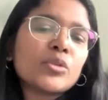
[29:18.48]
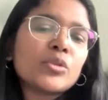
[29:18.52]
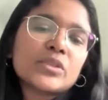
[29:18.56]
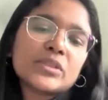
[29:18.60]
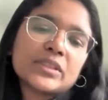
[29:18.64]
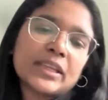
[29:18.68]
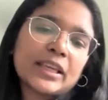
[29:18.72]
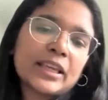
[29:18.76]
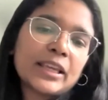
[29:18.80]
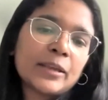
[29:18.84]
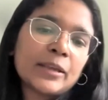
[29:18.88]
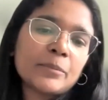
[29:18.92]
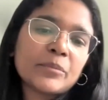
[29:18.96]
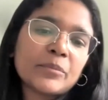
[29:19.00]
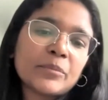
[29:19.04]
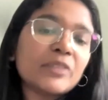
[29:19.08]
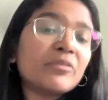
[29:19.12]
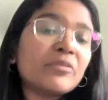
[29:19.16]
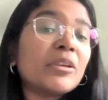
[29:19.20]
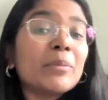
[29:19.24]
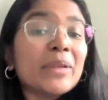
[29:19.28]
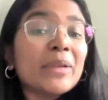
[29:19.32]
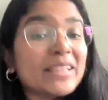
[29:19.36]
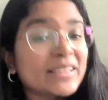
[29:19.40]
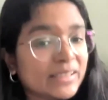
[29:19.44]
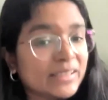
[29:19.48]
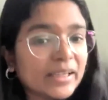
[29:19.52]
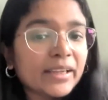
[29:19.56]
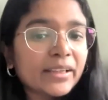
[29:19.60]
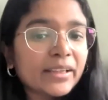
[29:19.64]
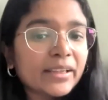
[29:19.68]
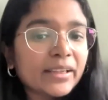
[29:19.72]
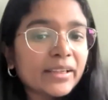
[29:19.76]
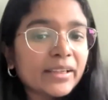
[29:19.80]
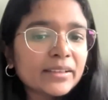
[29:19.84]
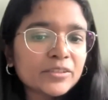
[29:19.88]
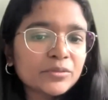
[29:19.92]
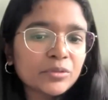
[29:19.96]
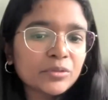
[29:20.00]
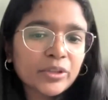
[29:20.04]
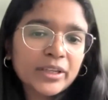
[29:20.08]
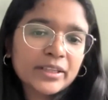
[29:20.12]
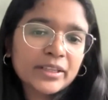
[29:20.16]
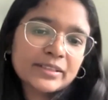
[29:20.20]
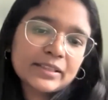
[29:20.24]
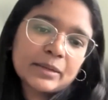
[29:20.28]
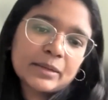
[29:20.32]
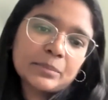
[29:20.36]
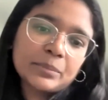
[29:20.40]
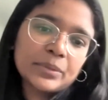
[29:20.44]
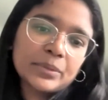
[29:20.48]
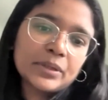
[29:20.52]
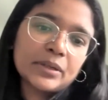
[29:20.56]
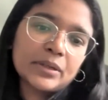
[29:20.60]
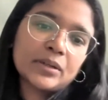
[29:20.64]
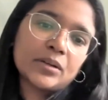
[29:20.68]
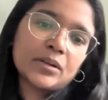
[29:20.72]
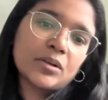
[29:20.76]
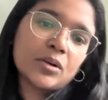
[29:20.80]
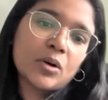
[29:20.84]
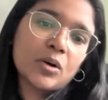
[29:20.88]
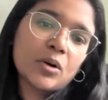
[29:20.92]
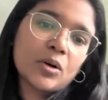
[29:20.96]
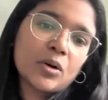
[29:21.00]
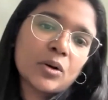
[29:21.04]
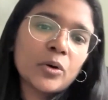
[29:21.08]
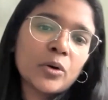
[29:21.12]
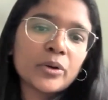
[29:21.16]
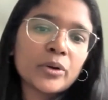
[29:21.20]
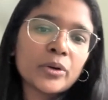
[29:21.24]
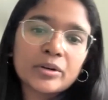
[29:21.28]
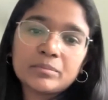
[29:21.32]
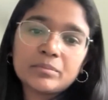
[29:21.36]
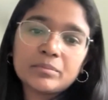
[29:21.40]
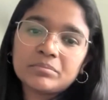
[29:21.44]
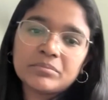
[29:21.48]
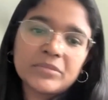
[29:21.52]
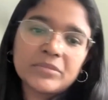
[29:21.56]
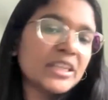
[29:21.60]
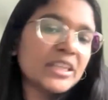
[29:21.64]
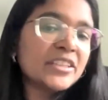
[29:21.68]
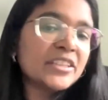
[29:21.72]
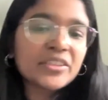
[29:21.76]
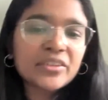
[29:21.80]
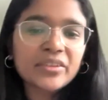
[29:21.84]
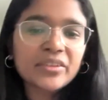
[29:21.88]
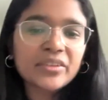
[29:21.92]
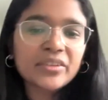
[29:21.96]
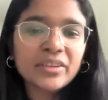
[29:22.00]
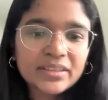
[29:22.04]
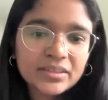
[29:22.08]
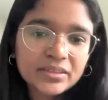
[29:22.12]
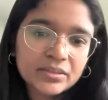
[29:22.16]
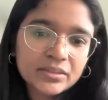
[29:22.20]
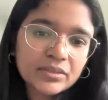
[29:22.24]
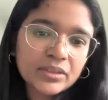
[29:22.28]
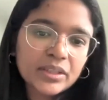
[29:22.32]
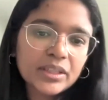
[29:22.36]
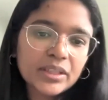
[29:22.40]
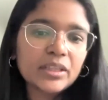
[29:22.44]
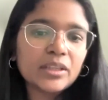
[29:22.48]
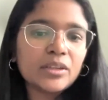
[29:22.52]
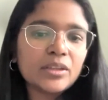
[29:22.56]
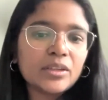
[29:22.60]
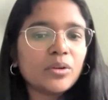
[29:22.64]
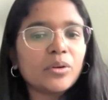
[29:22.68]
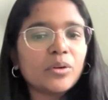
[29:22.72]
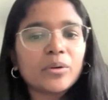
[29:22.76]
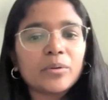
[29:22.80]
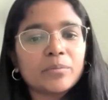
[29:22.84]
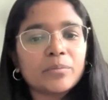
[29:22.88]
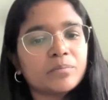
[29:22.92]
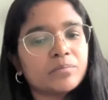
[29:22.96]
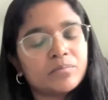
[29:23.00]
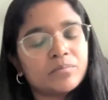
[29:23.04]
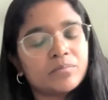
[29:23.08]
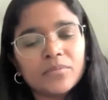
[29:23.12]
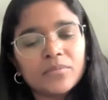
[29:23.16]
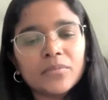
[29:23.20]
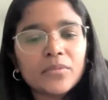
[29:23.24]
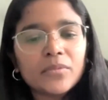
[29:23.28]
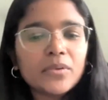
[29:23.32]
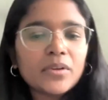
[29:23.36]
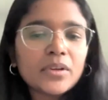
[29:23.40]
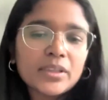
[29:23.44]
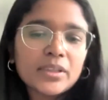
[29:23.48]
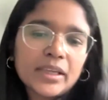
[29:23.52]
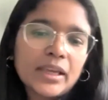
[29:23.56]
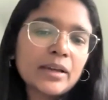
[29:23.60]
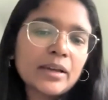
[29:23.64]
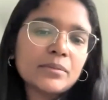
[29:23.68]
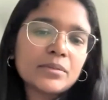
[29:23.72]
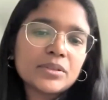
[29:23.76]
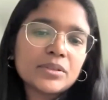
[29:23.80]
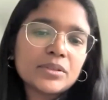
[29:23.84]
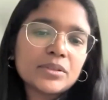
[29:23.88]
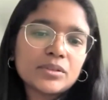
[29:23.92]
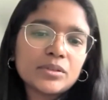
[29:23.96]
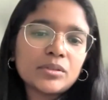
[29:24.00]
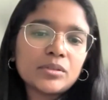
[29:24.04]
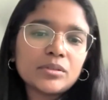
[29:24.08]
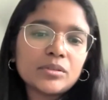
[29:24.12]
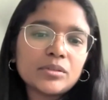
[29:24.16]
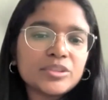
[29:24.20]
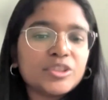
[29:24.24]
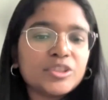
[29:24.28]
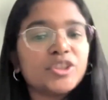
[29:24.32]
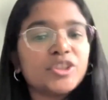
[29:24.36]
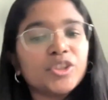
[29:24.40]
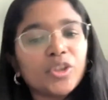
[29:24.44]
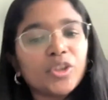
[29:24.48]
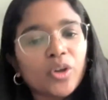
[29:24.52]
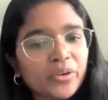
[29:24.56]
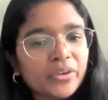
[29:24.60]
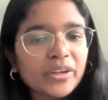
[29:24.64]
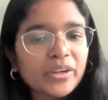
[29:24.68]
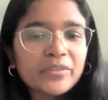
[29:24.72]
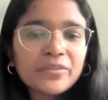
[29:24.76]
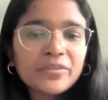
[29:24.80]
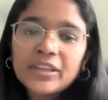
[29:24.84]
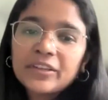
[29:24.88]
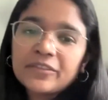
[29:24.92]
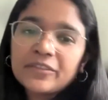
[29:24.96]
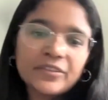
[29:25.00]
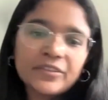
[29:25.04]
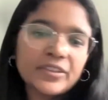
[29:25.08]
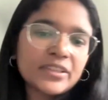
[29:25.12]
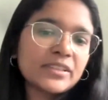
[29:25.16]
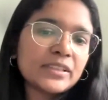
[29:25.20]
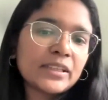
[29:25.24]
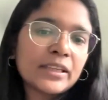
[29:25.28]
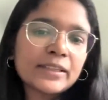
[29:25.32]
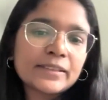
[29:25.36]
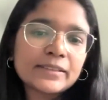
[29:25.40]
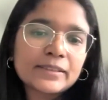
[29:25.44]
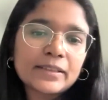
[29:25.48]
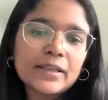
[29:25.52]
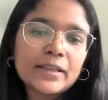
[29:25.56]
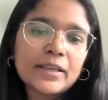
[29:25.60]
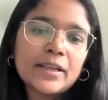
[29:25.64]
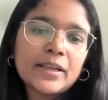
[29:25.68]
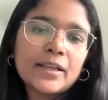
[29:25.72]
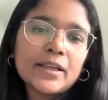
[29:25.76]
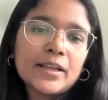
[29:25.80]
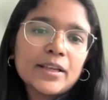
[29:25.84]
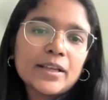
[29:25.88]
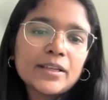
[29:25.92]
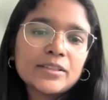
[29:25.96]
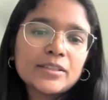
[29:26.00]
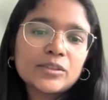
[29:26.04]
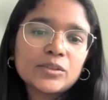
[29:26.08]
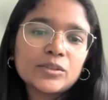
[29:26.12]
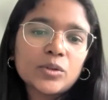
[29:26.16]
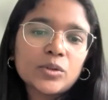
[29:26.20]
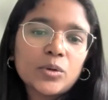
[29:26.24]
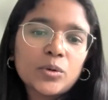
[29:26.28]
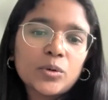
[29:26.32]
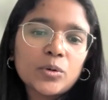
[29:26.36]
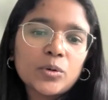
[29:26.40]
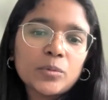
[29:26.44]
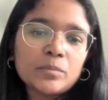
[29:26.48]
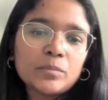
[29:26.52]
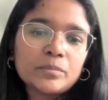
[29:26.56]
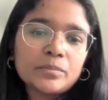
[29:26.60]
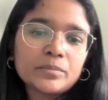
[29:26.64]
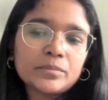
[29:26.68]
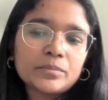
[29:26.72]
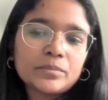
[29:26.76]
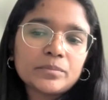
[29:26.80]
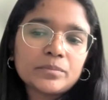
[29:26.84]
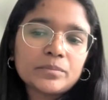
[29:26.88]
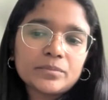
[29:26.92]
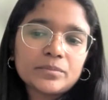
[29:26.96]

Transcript: say women scientists, for example, or military history, or so geography, physics. So